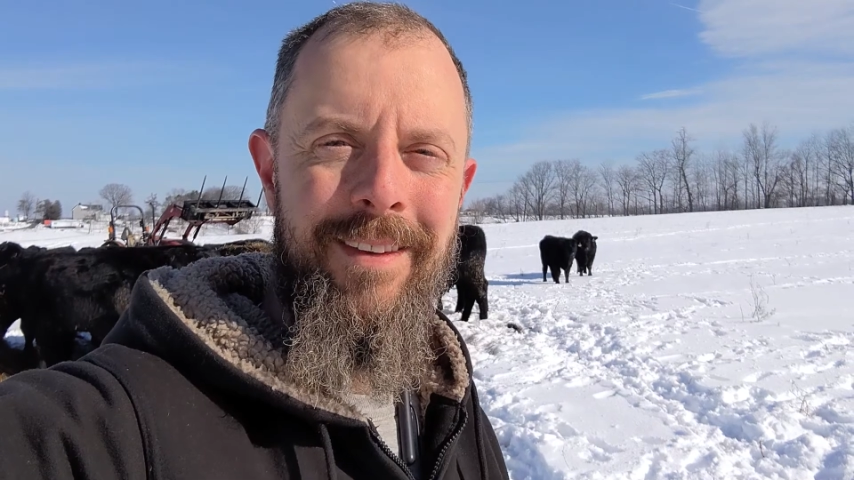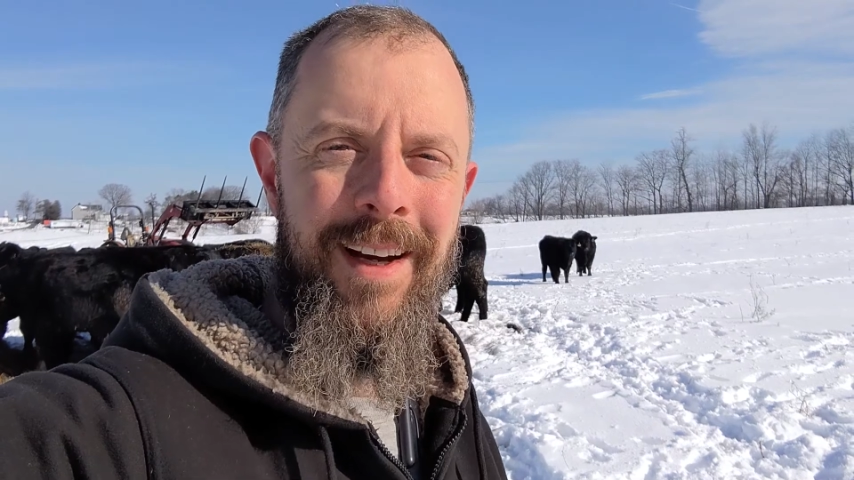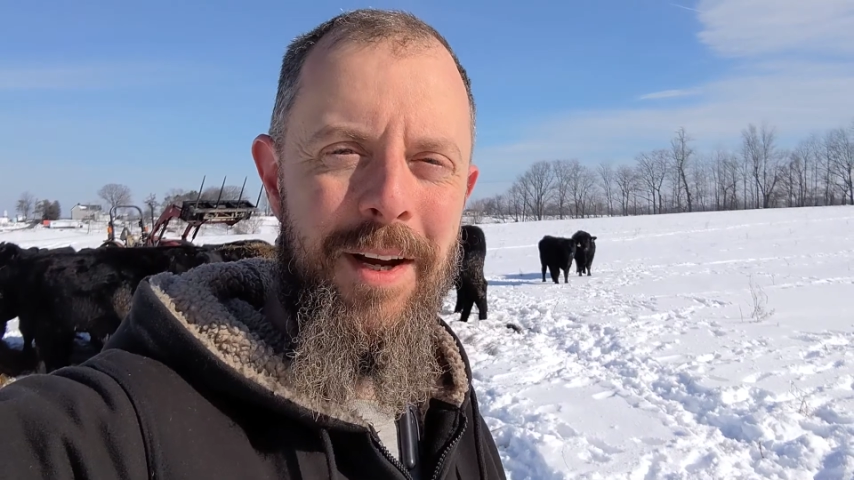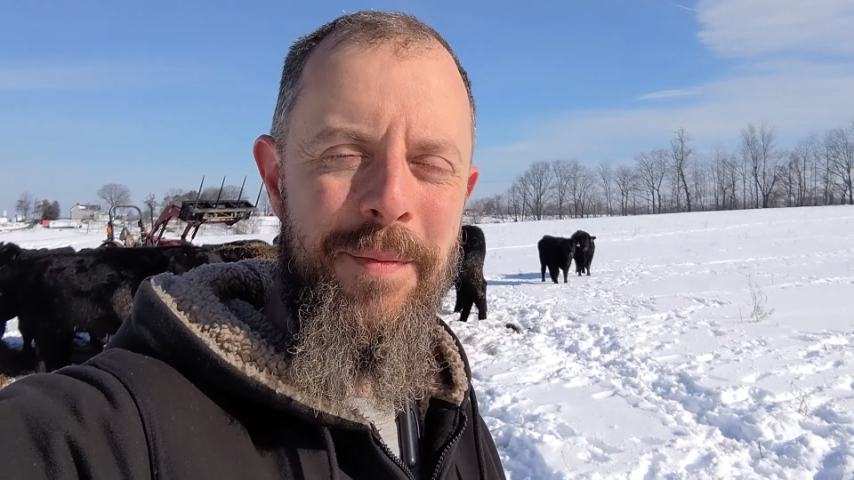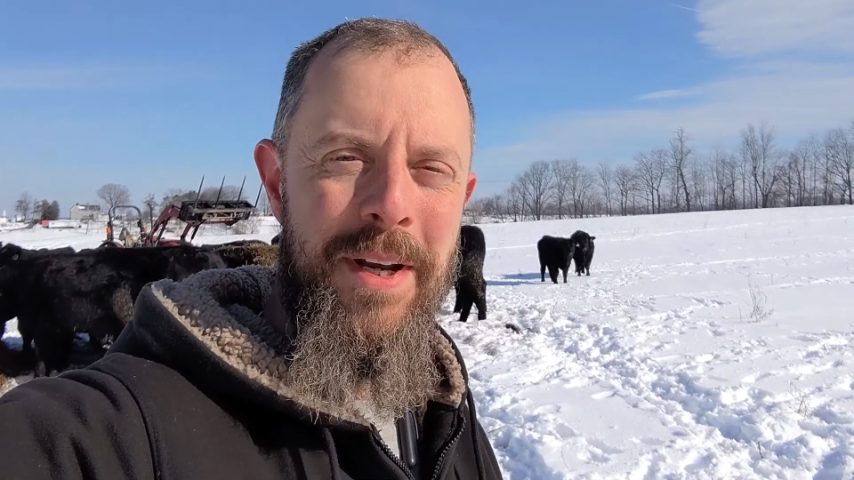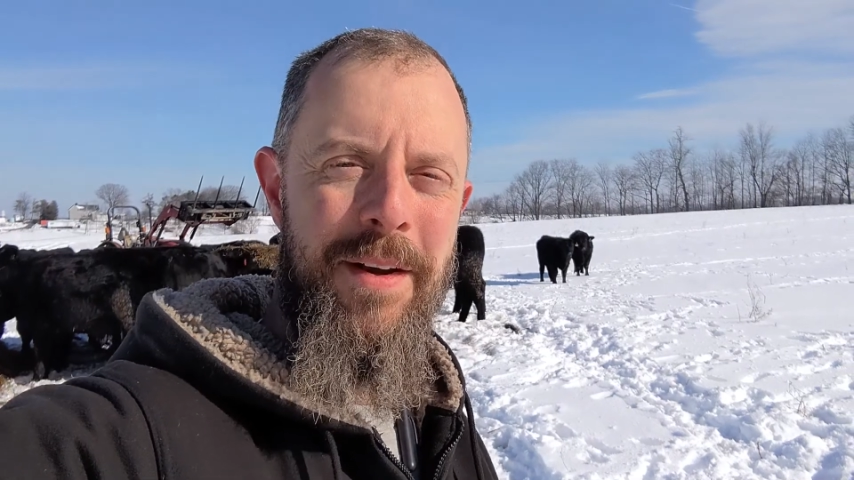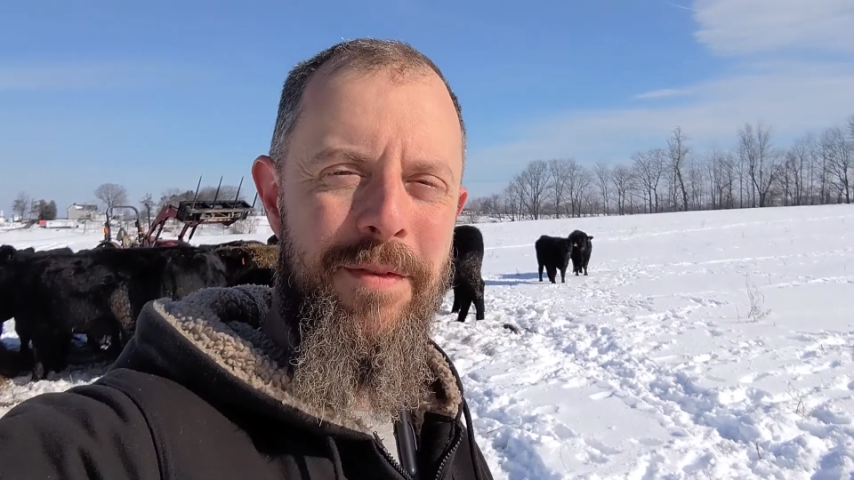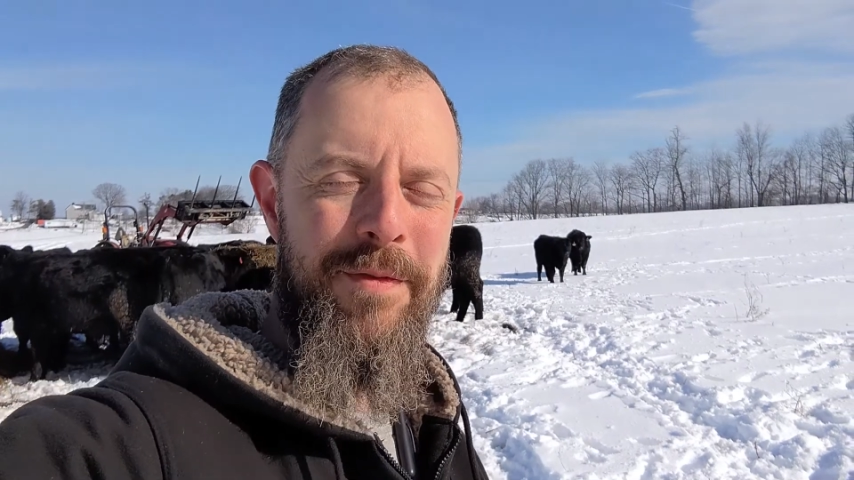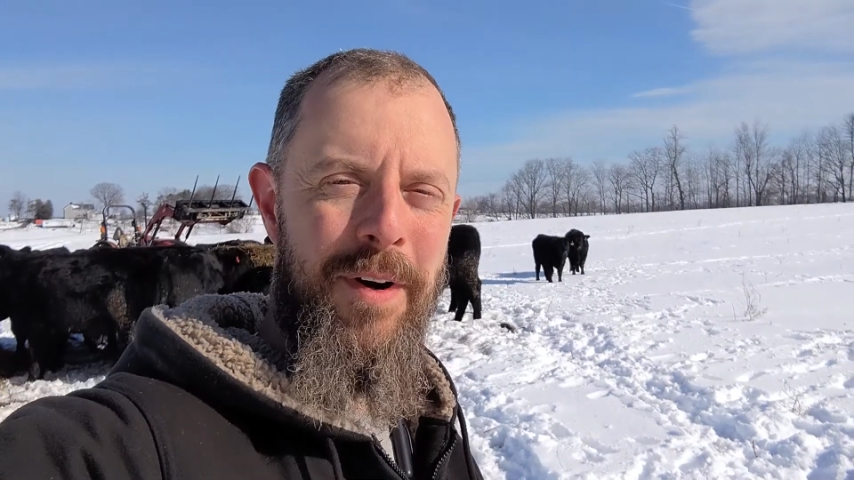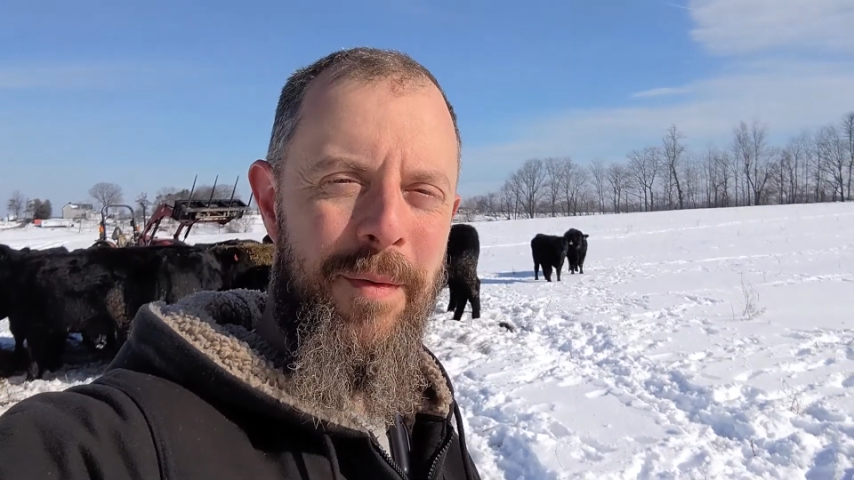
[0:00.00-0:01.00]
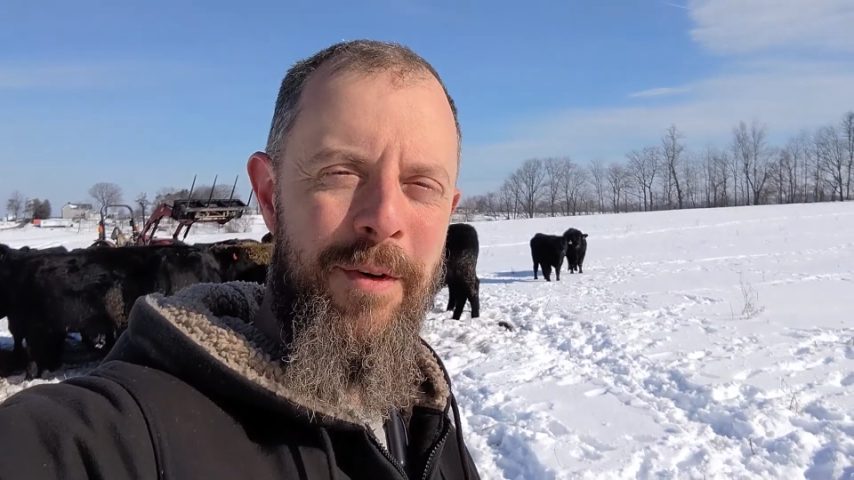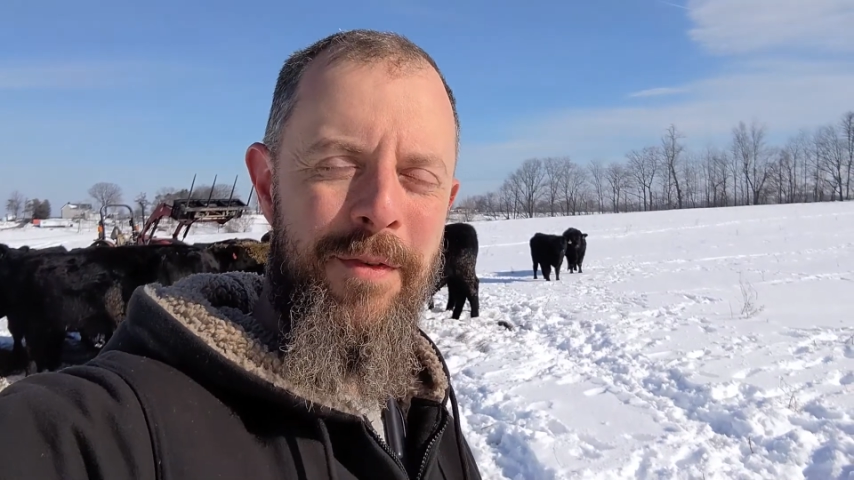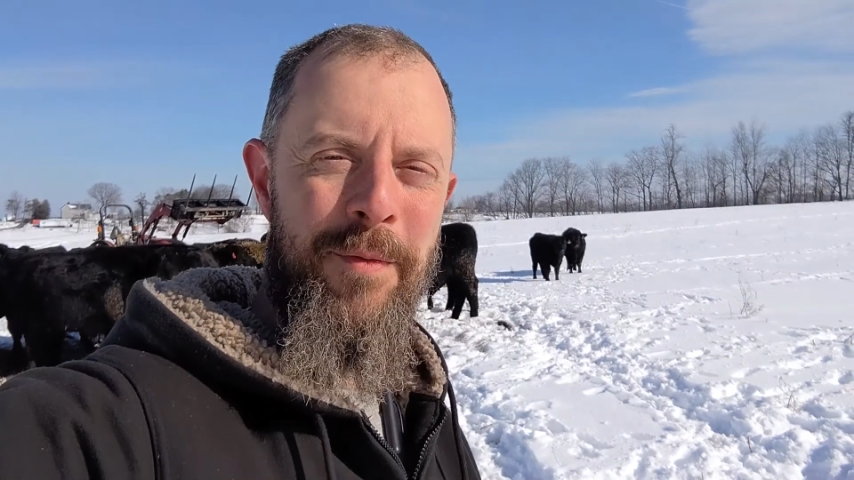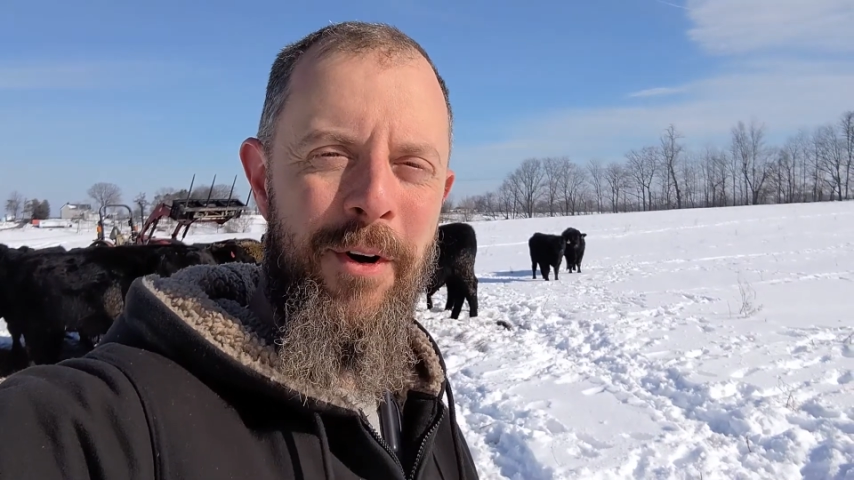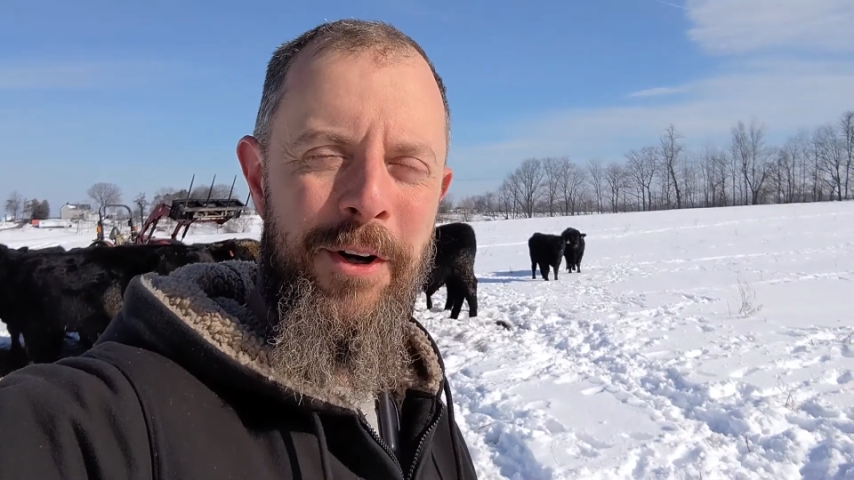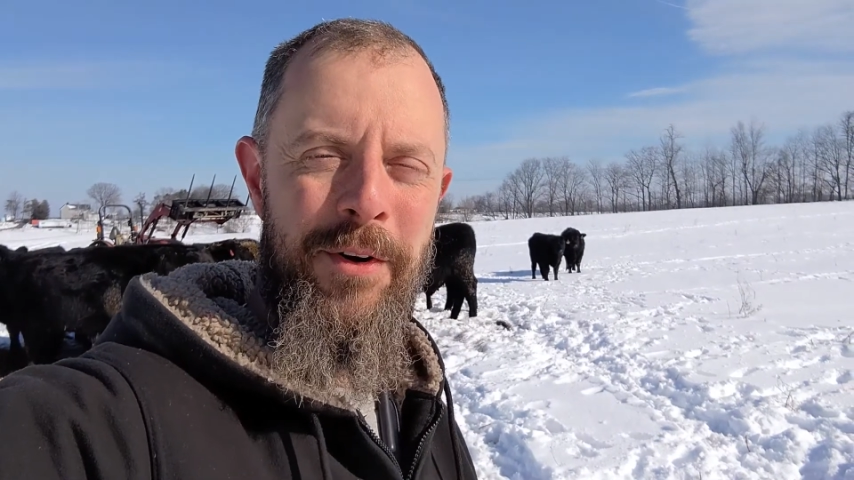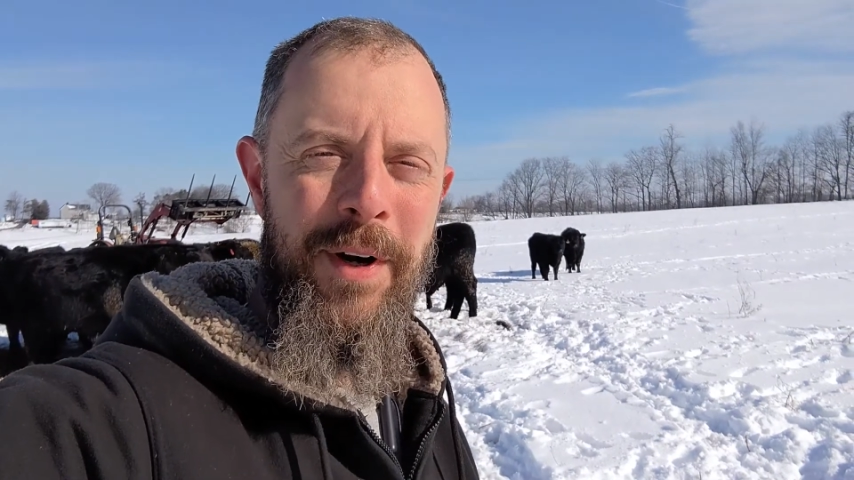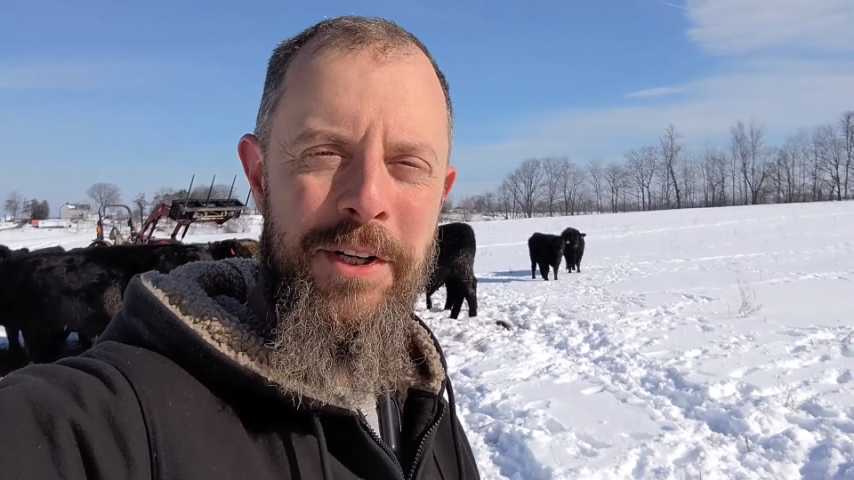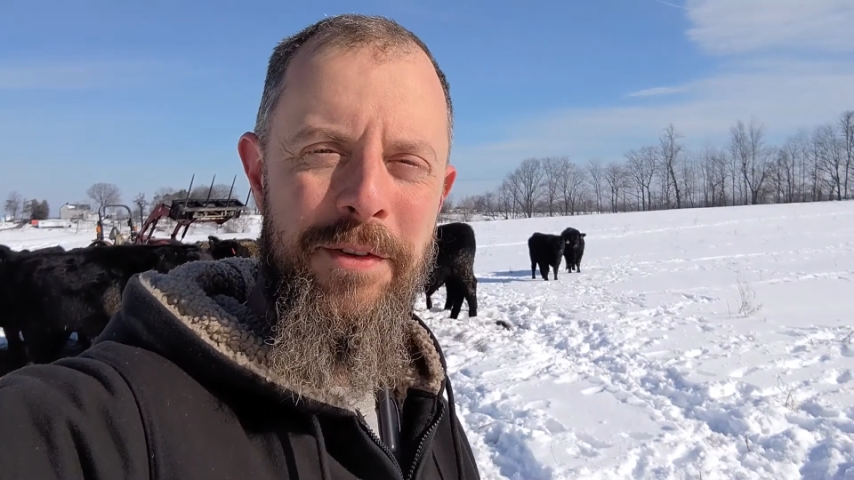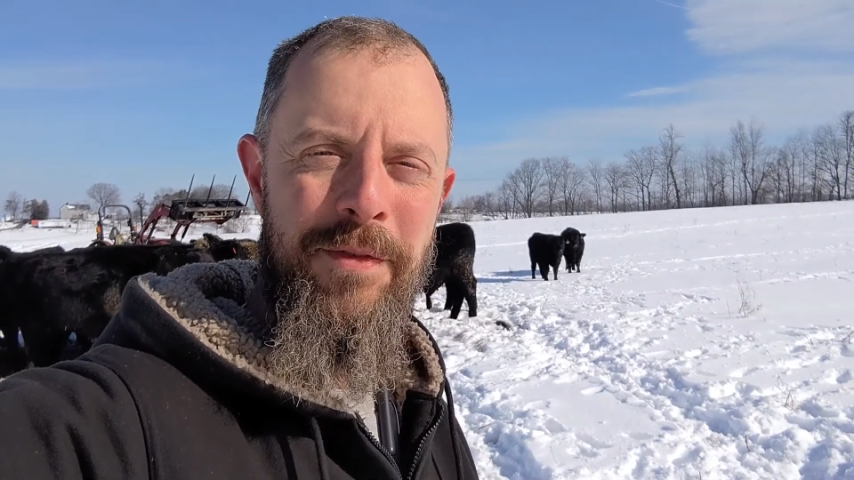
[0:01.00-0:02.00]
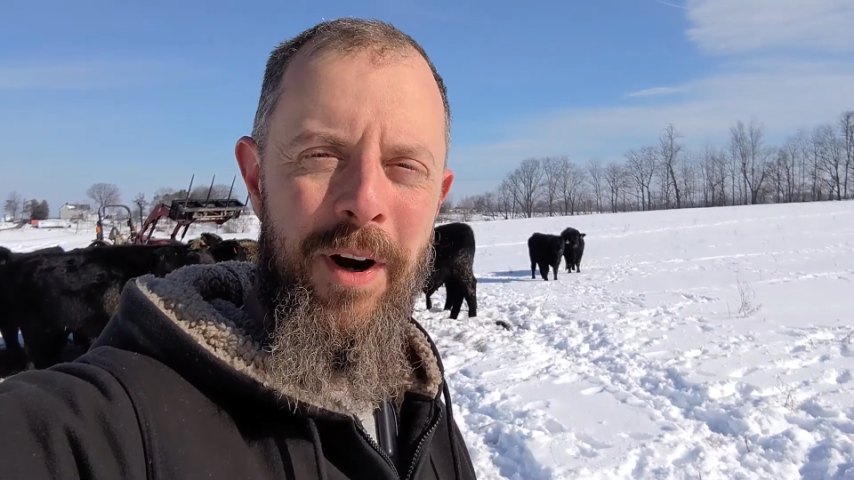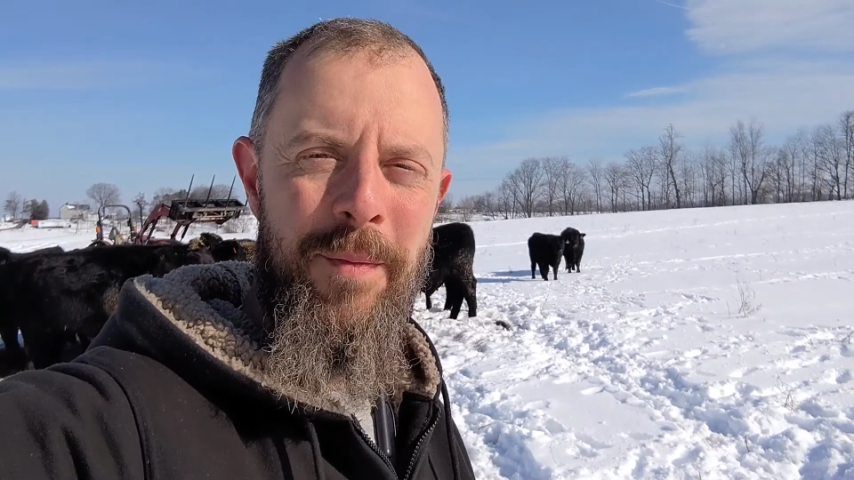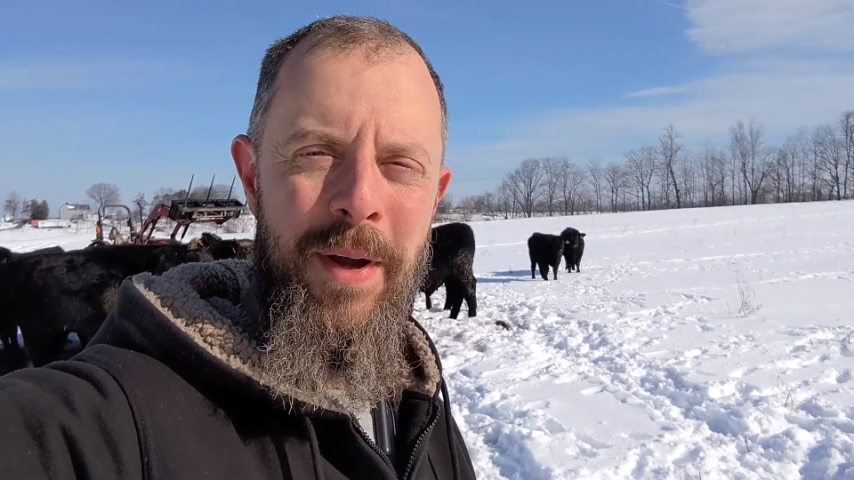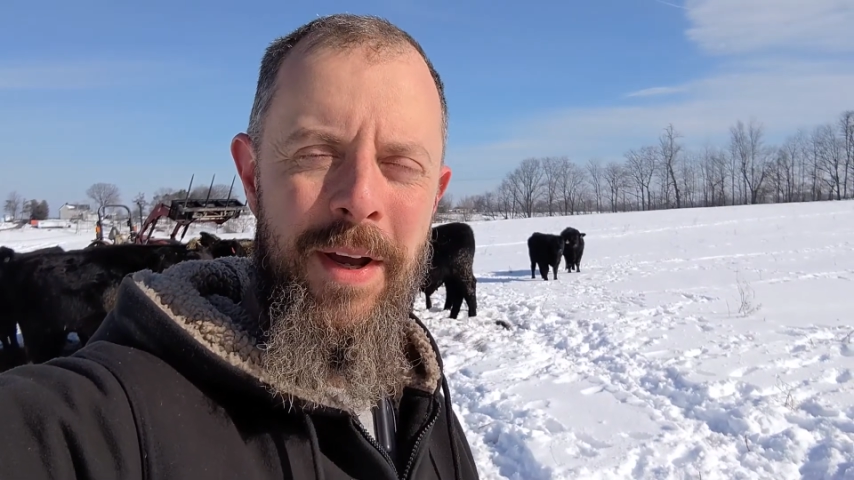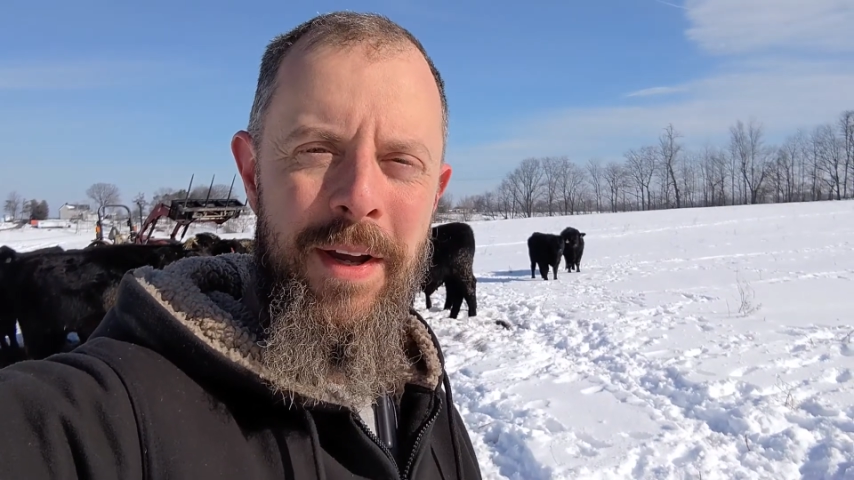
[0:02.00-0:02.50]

Hi, I'm Dave, your farmer from Wrong Direction Farm.